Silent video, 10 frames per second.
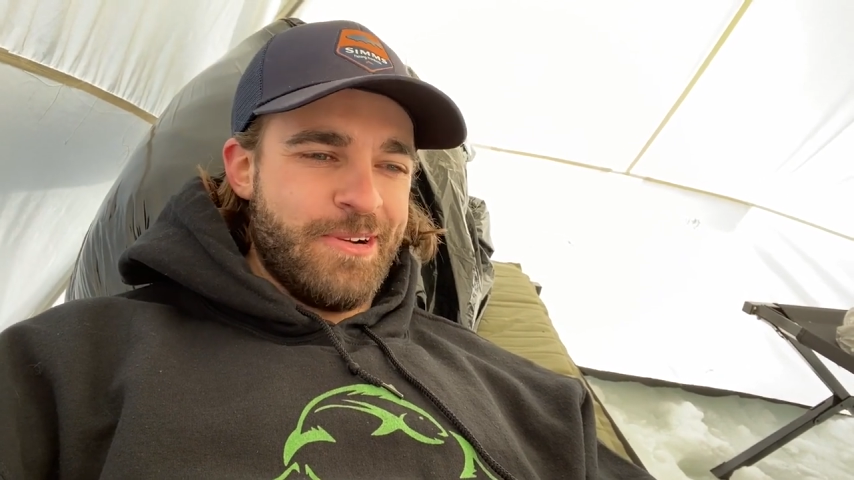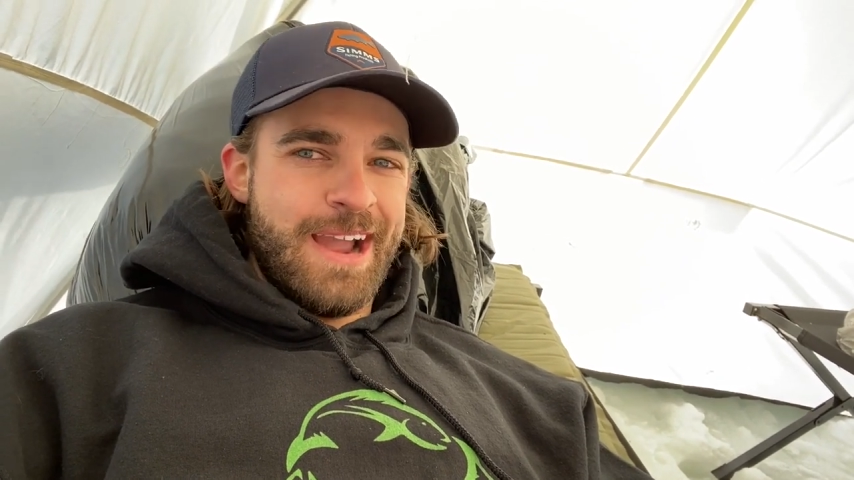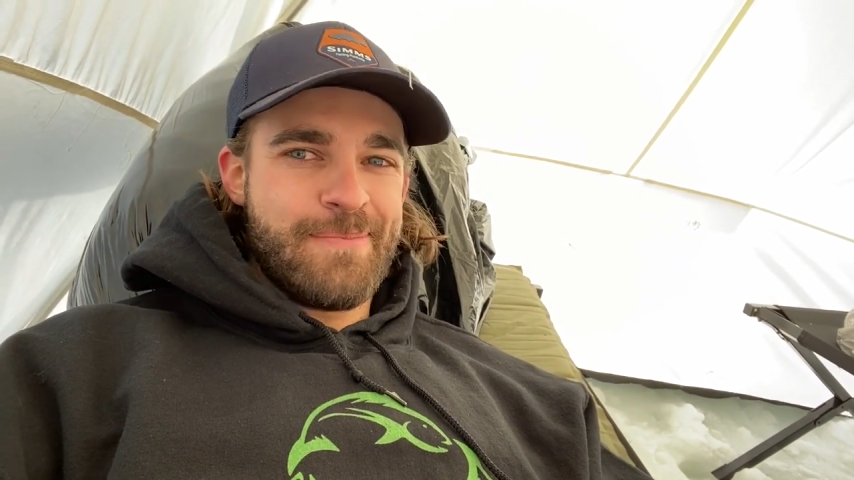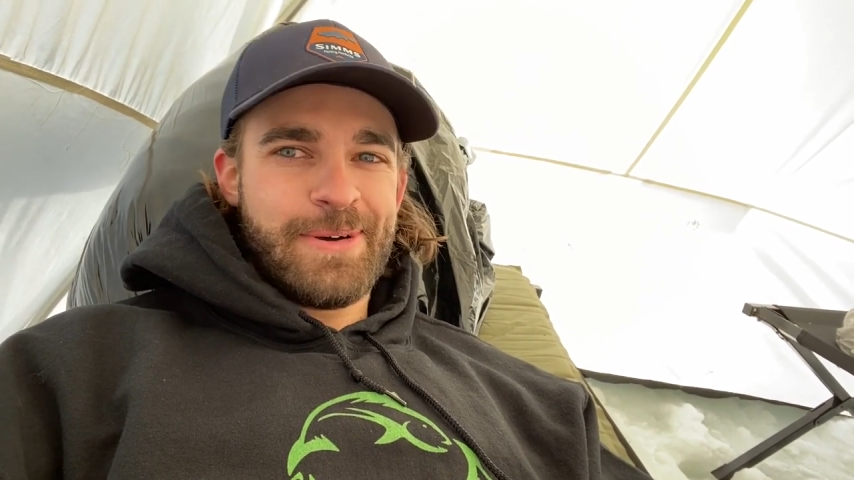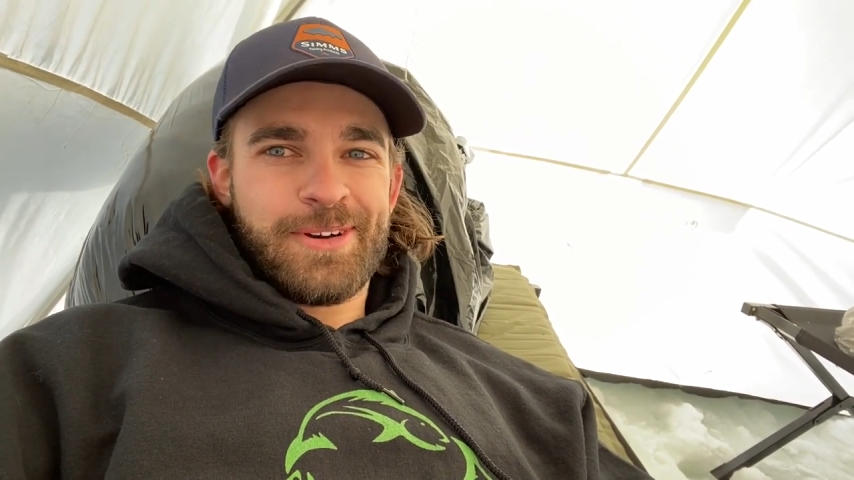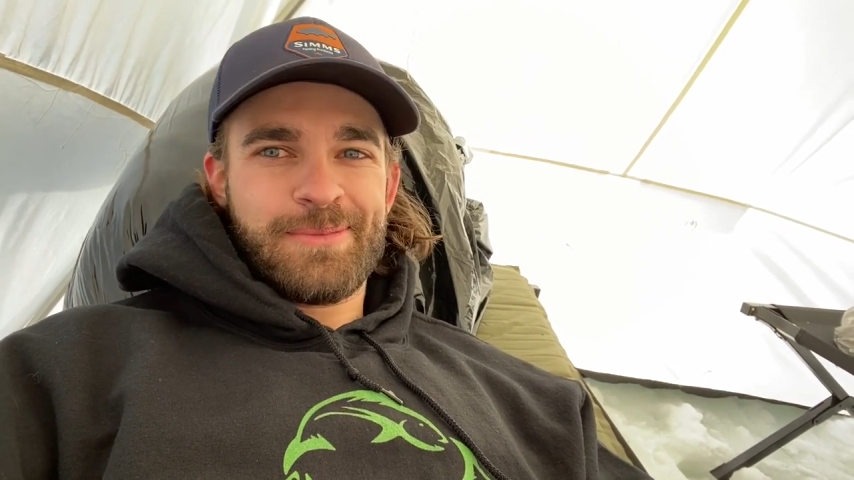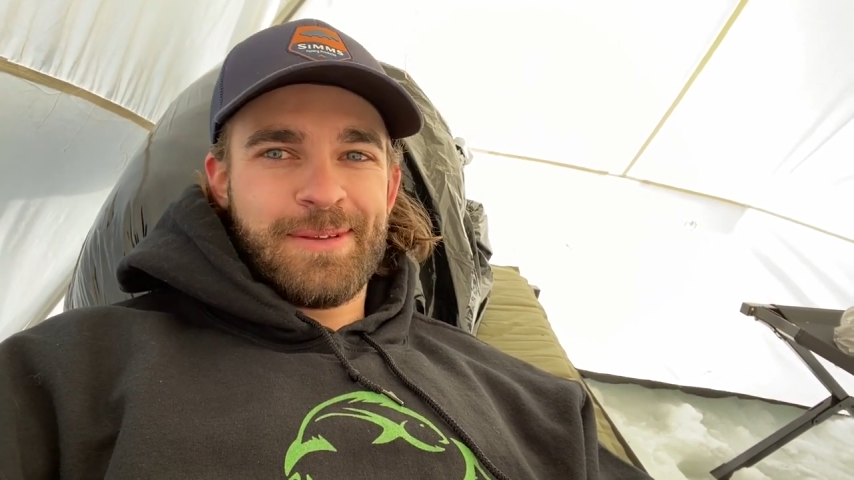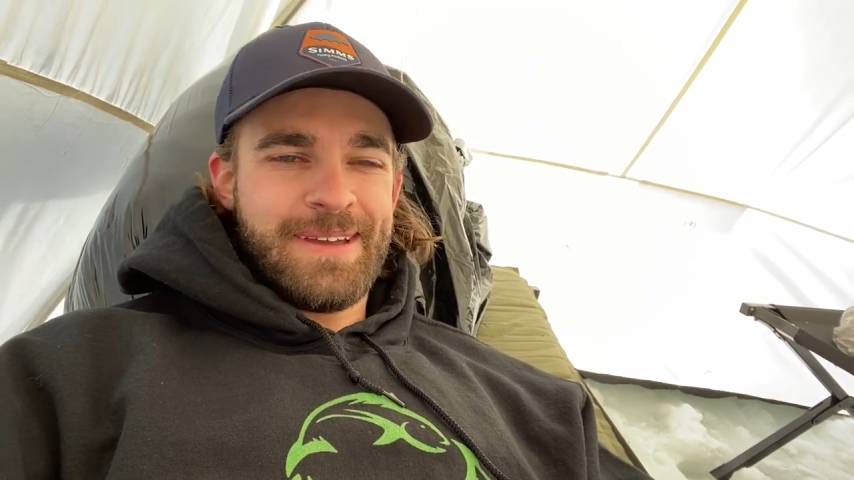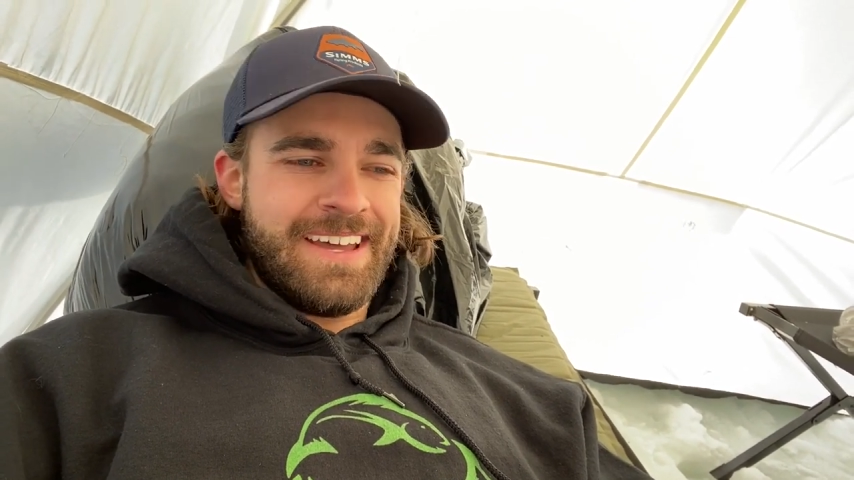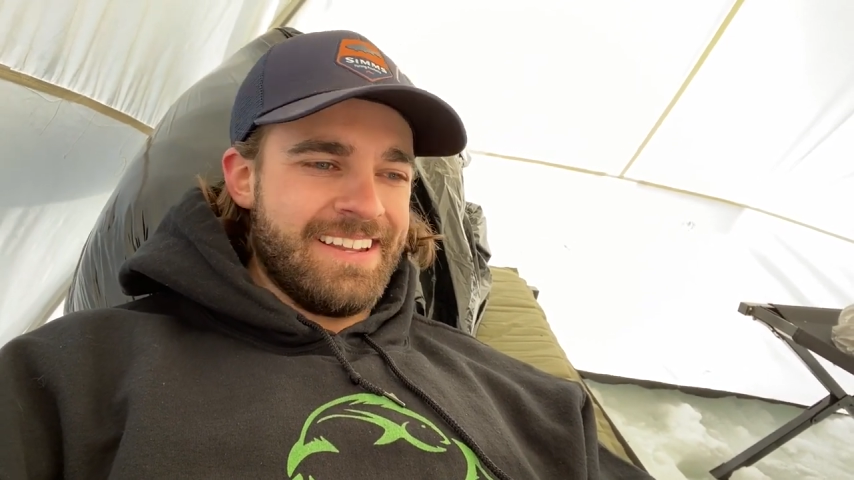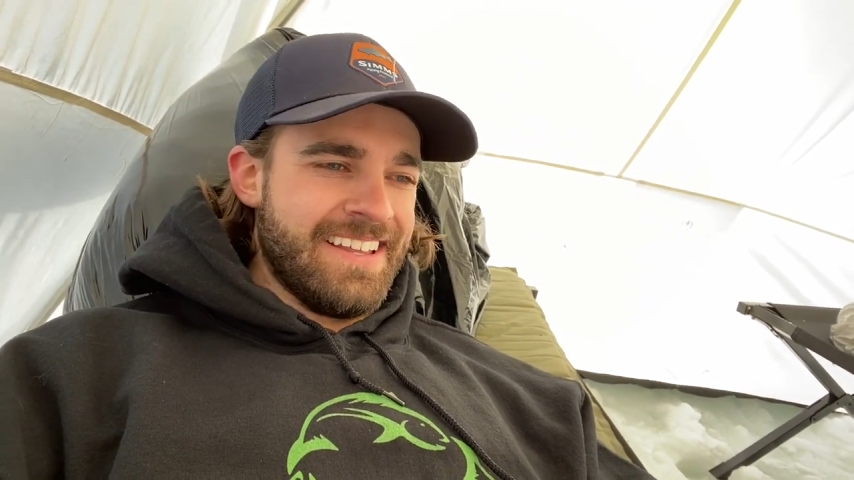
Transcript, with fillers: crap out of me, man.